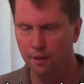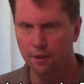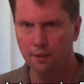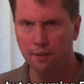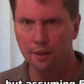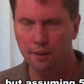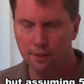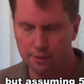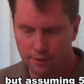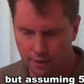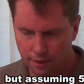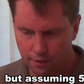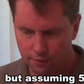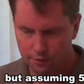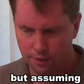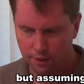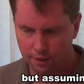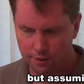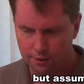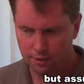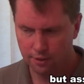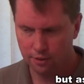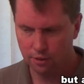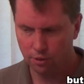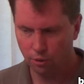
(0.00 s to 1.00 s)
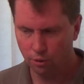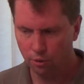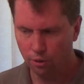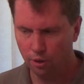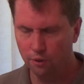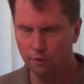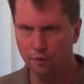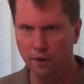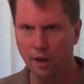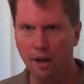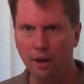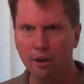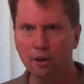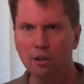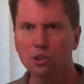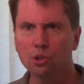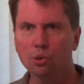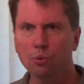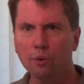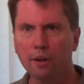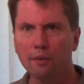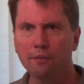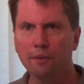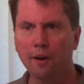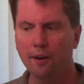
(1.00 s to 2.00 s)
This gives us a total of
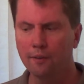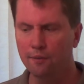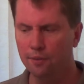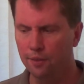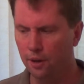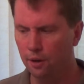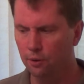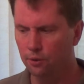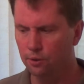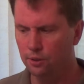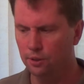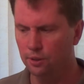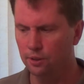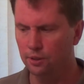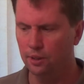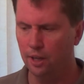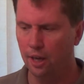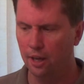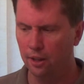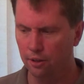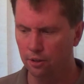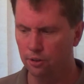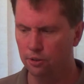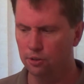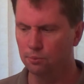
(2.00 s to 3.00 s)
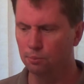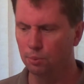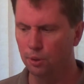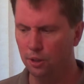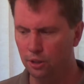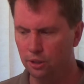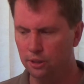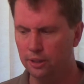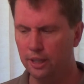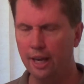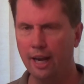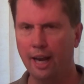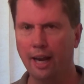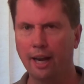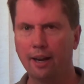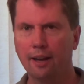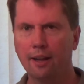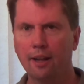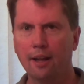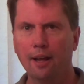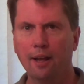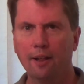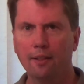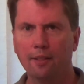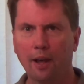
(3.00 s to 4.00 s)
$125,000 per day
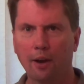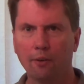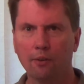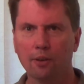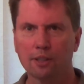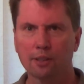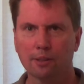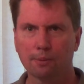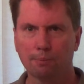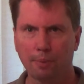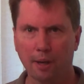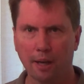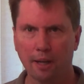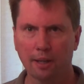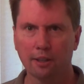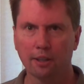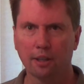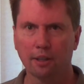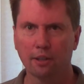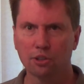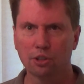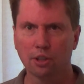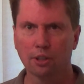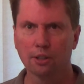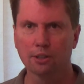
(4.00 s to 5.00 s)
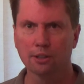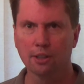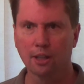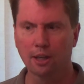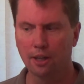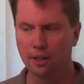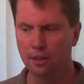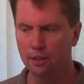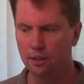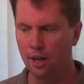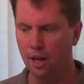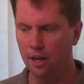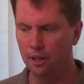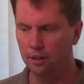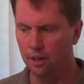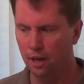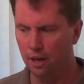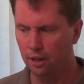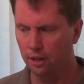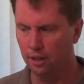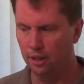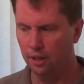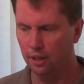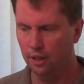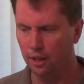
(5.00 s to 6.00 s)
that we spend just on
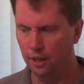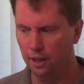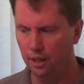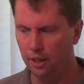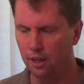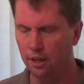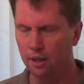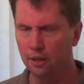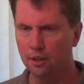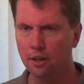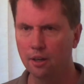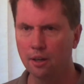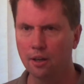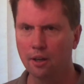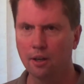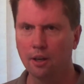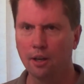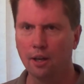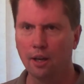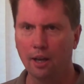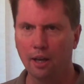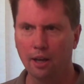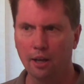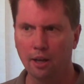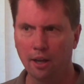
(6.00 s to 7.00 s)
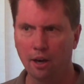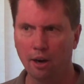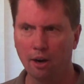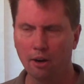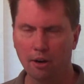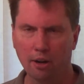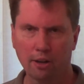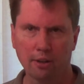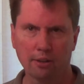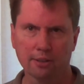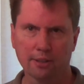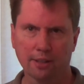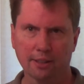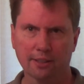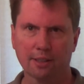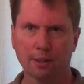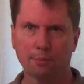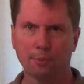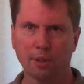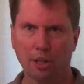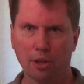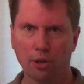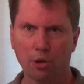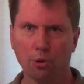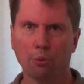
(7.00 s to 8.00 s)
logging in our health
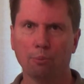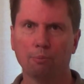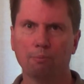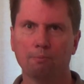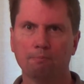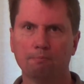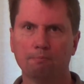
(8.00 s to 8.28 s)
system alone.